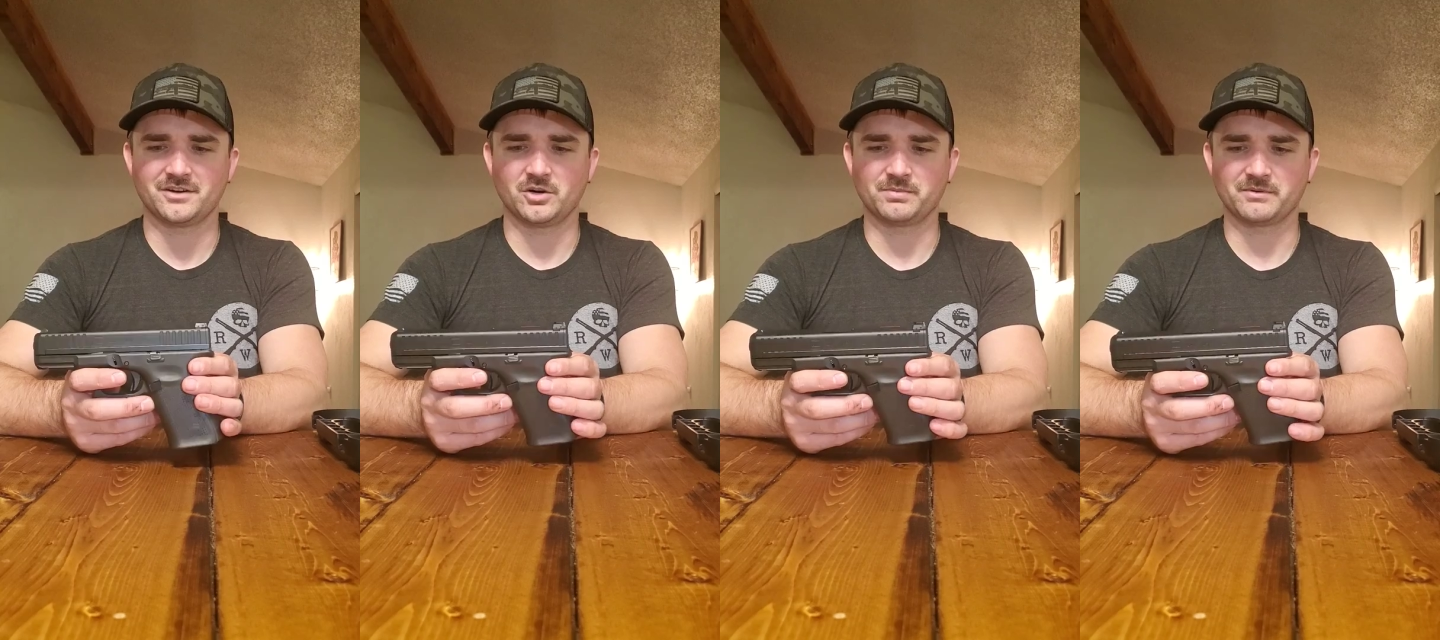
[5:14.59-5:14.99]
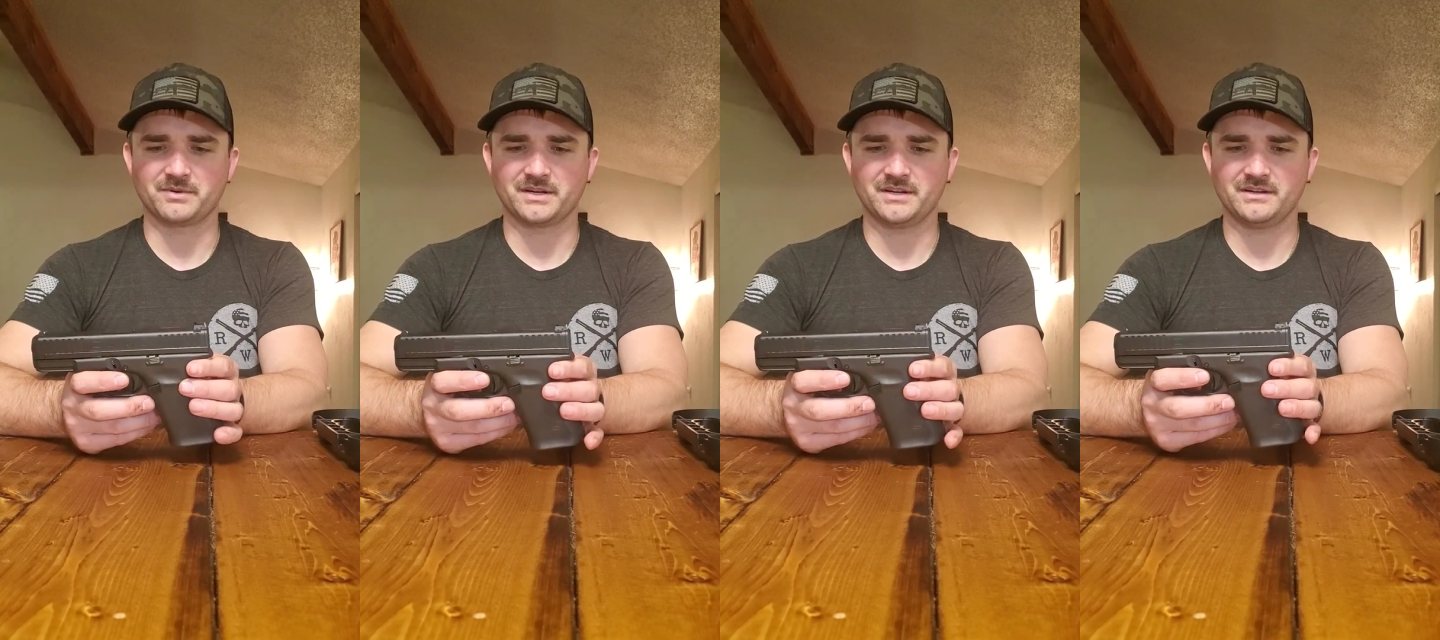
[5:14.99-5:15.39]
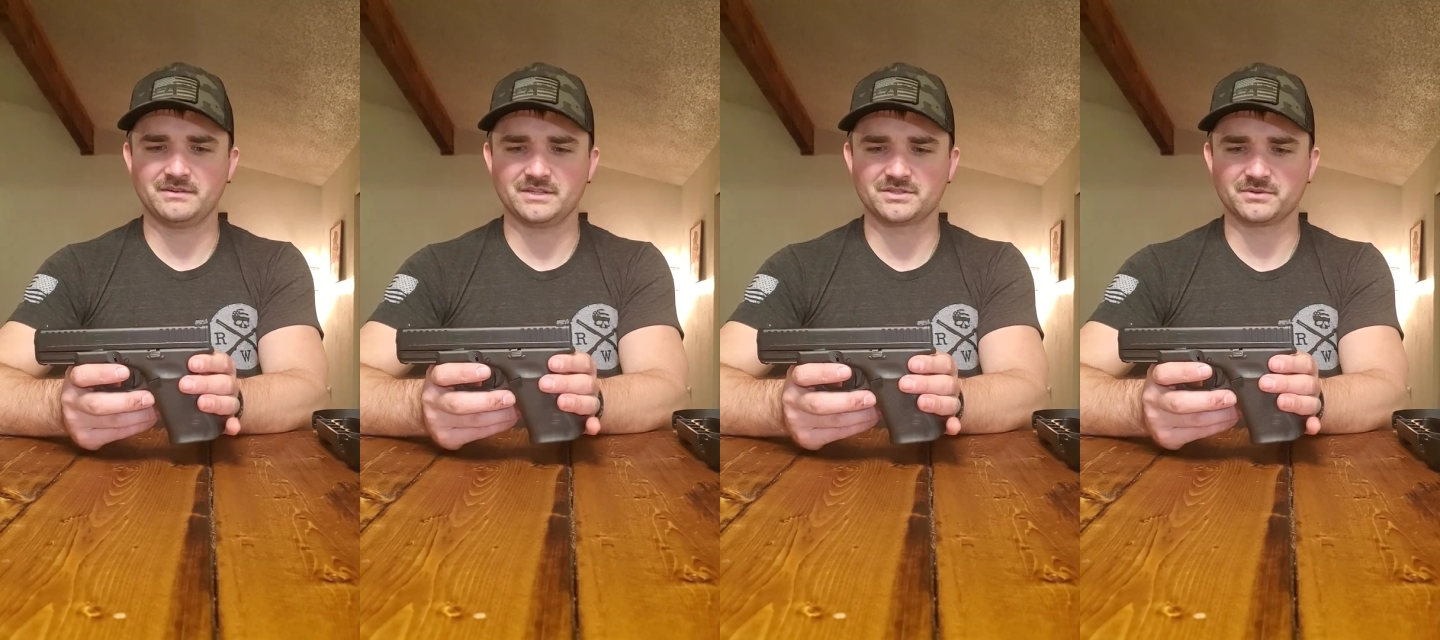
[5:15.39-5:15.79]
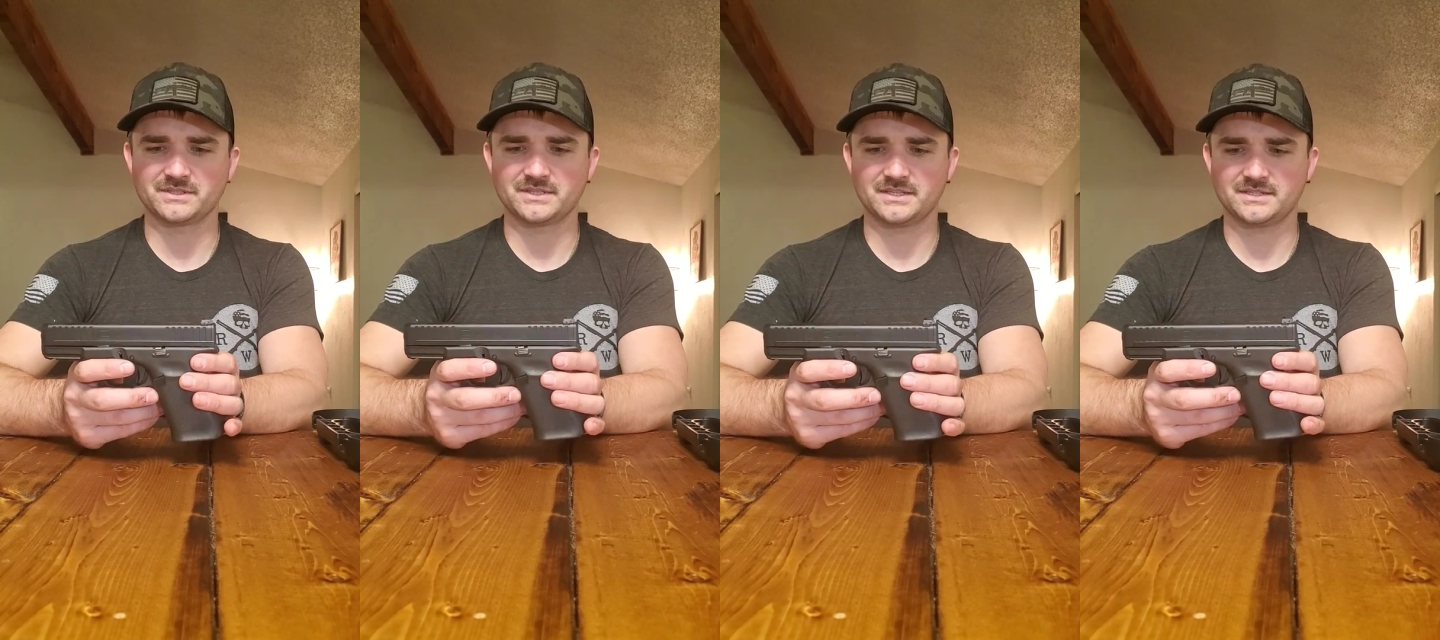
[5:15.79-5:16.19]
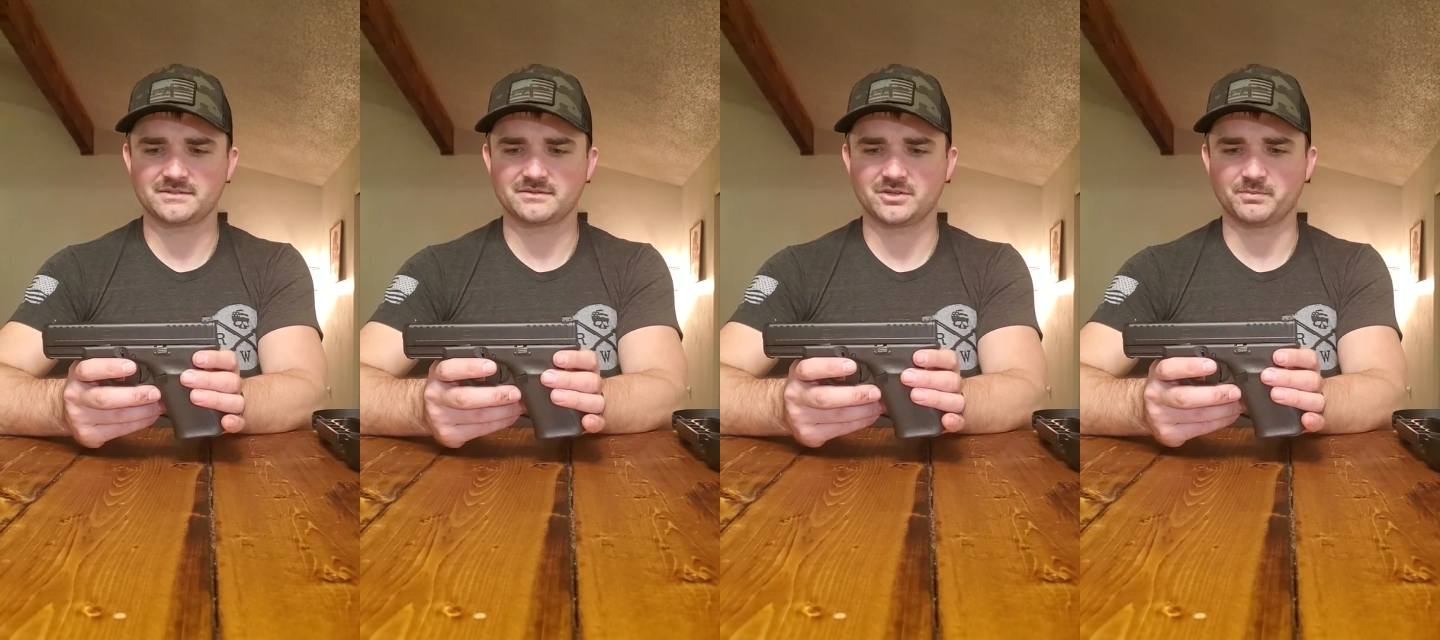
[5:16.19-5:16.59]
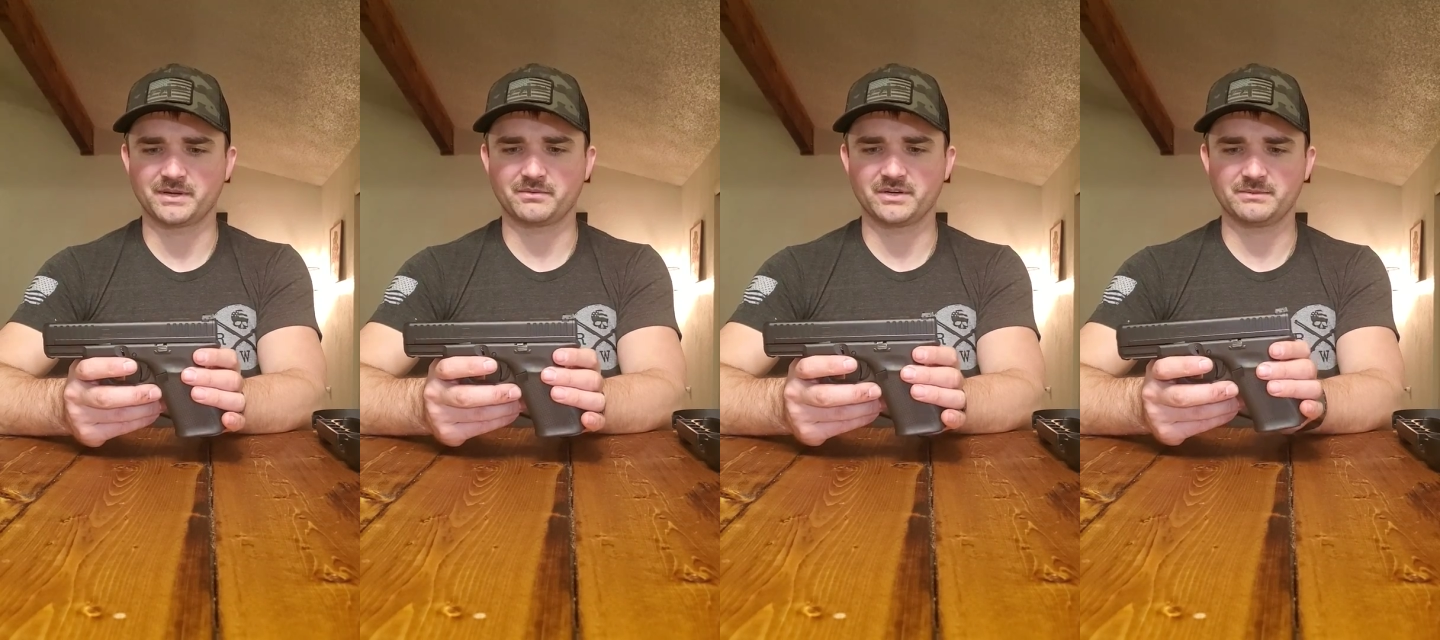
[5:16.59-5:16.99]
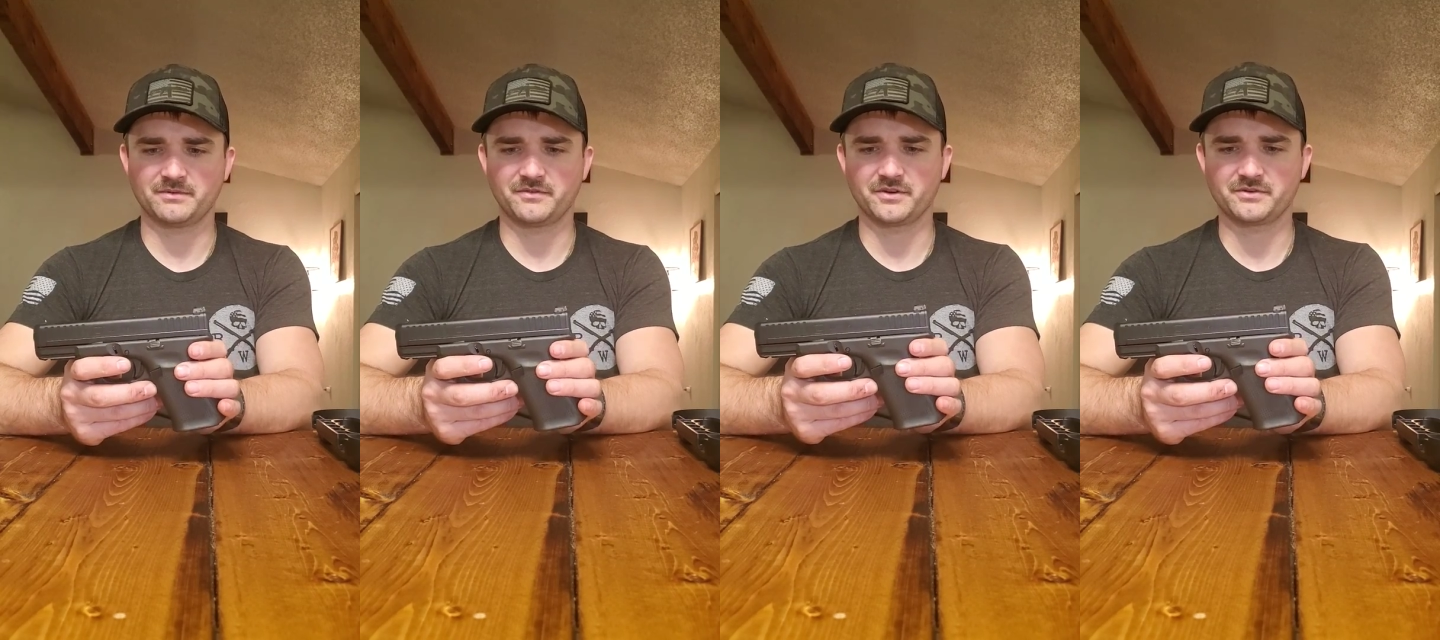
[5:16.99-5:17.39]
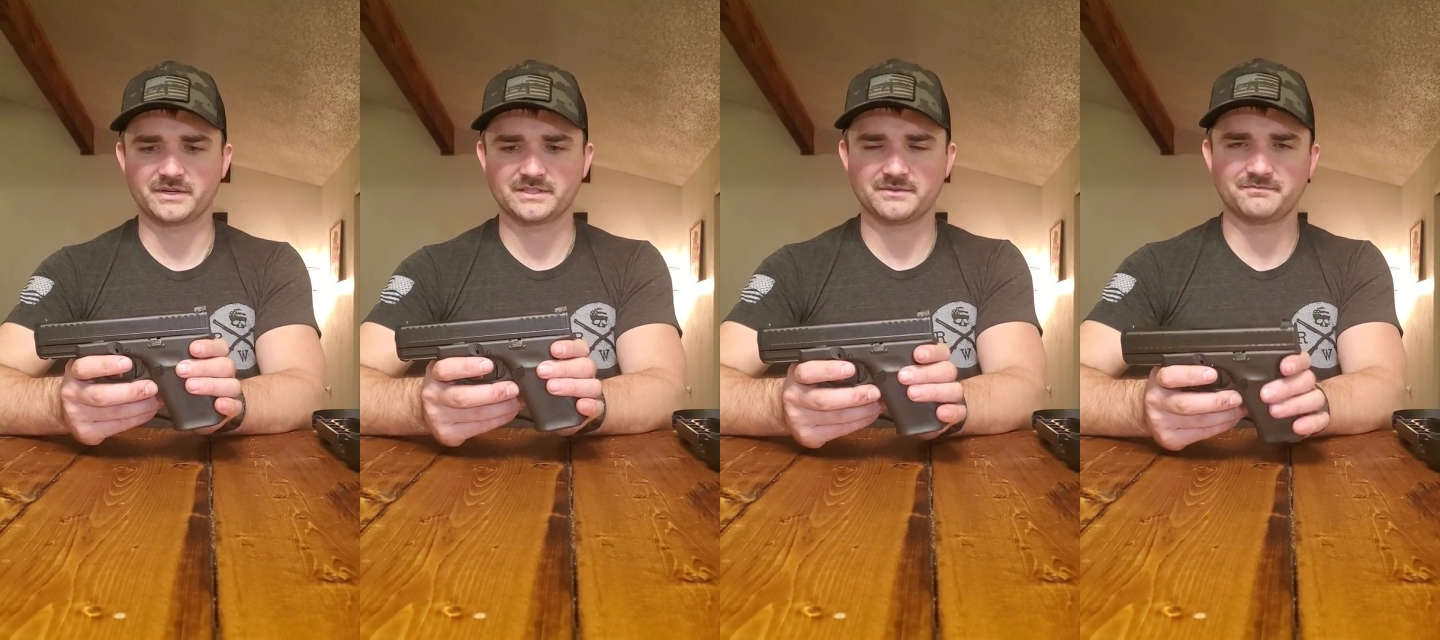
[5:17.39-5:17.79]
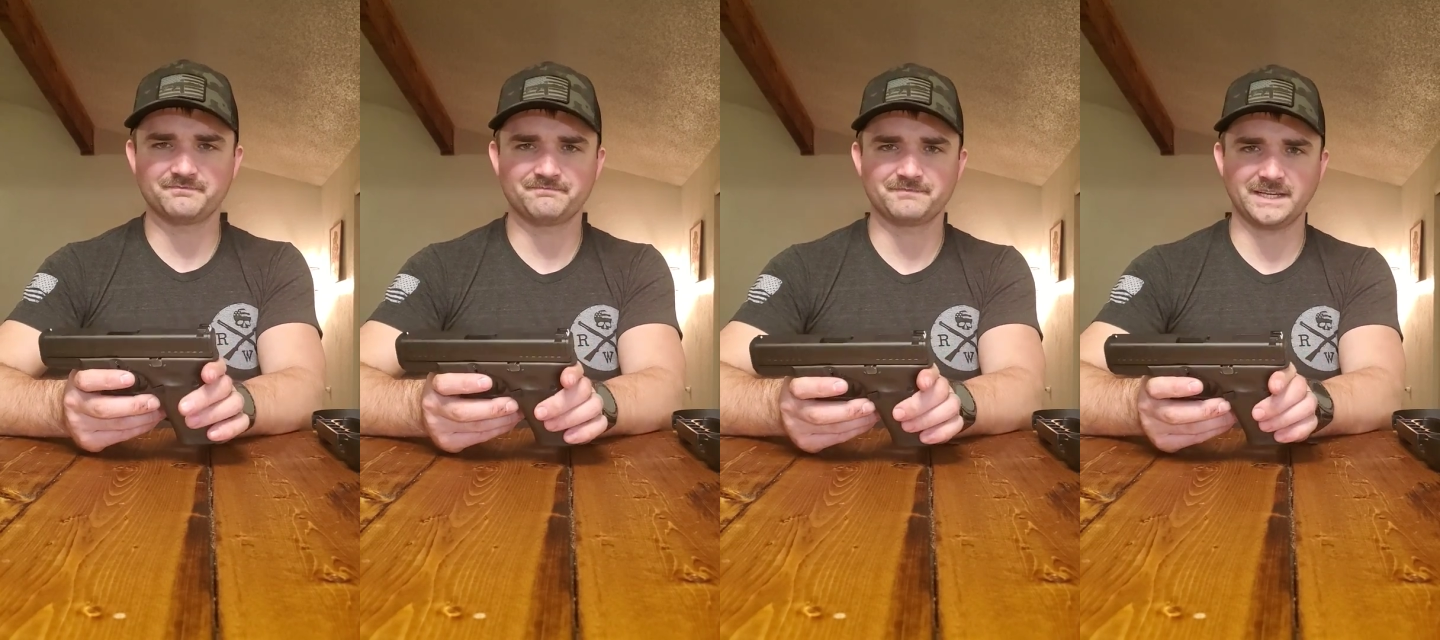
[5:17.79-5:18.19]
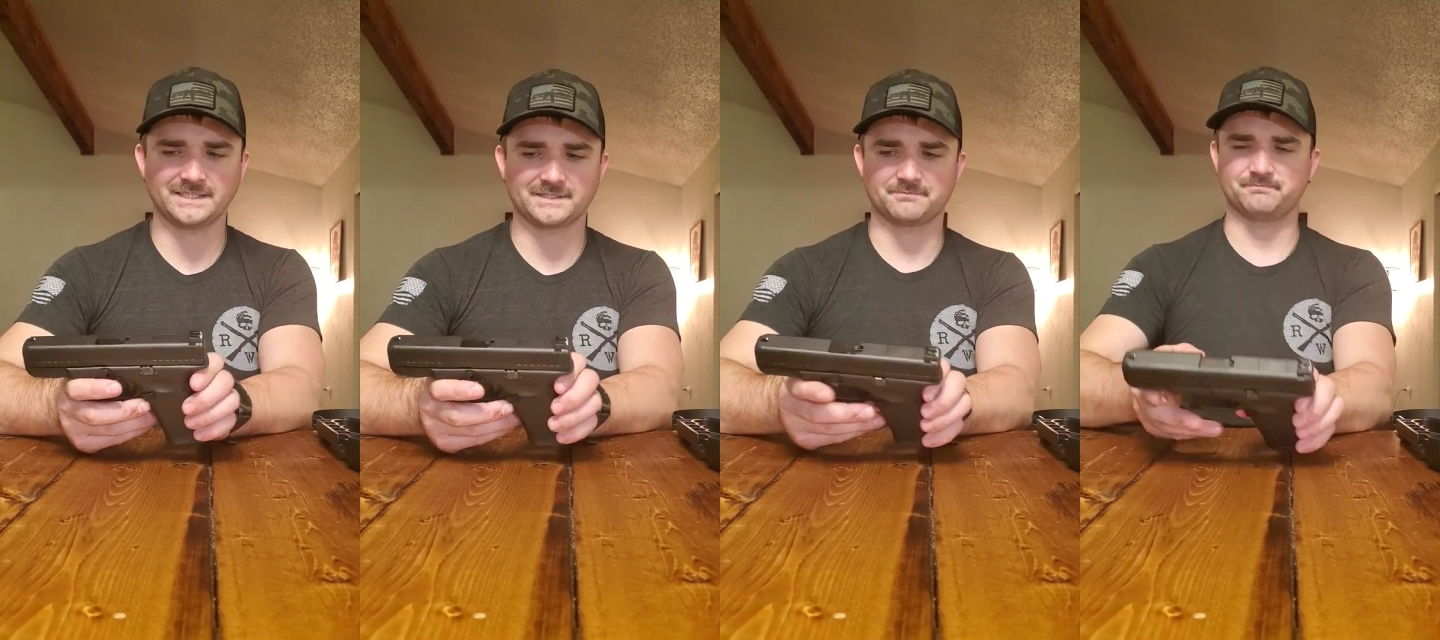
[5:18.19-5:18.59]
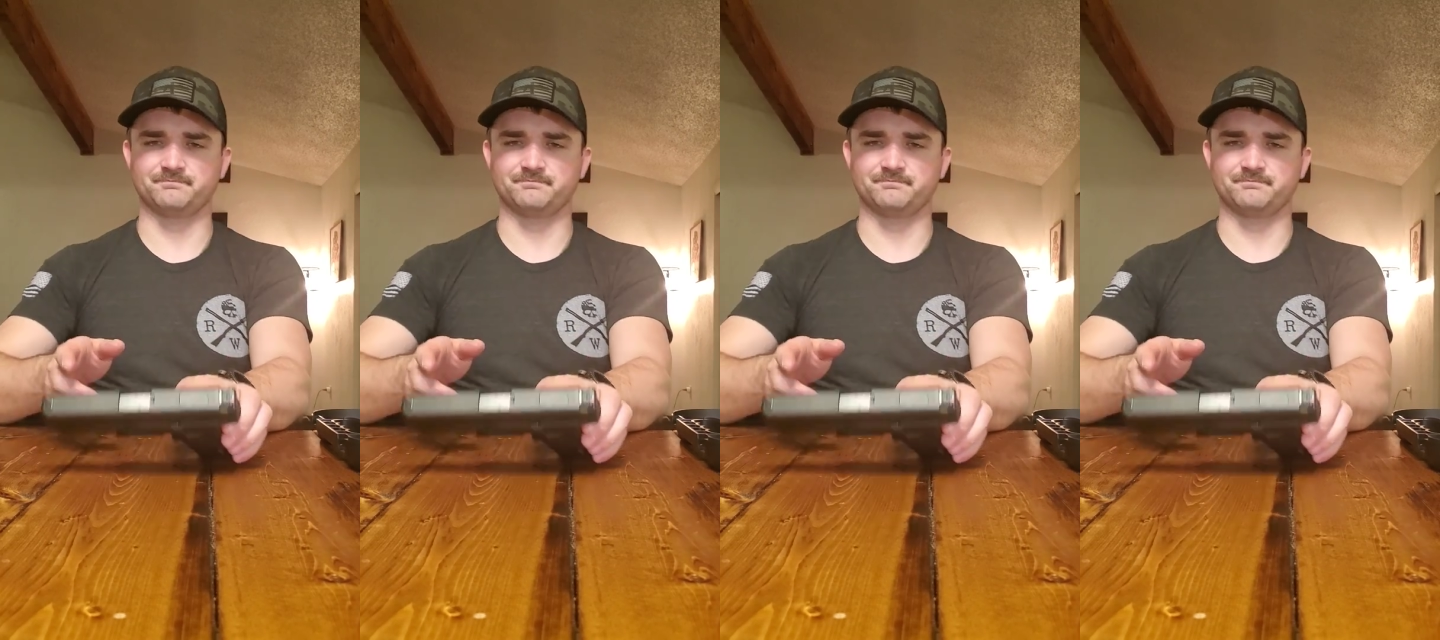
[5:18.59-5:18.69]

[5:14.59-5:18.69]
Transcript: Hope everybody enjoys this. Go pick one up if you're interested. Thanks.